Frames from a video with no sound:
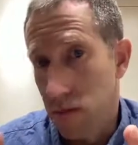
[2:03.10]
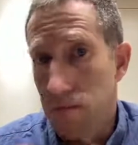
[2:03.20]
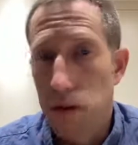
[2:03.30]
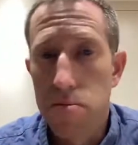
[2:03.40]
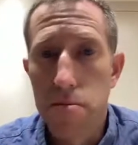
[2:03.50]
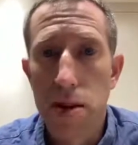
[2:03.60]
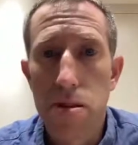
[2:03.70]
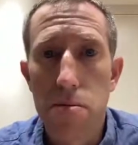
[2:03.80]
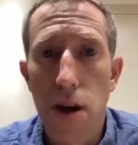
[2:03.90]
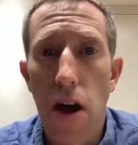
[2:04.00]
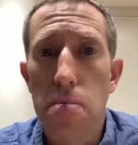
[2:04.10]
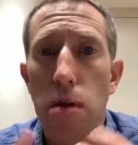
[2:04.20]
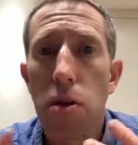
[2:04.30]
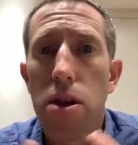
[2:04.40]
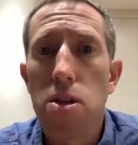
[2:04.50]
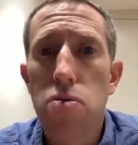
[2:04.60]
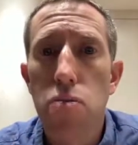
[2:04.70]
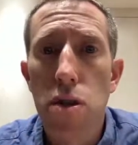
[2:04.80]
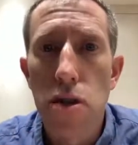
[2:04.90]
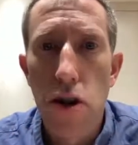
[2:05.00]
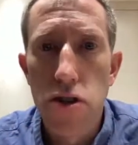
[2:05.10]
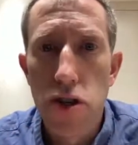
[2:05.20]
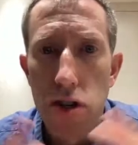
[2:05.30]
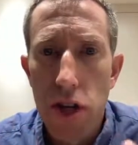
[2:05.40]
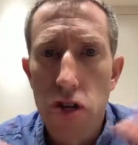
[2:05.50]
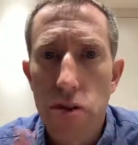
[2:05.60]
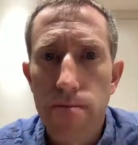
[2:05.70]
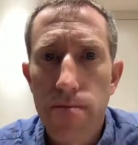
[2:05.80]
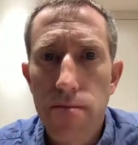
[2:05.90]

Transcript: was meant to be harmonious with larger nature,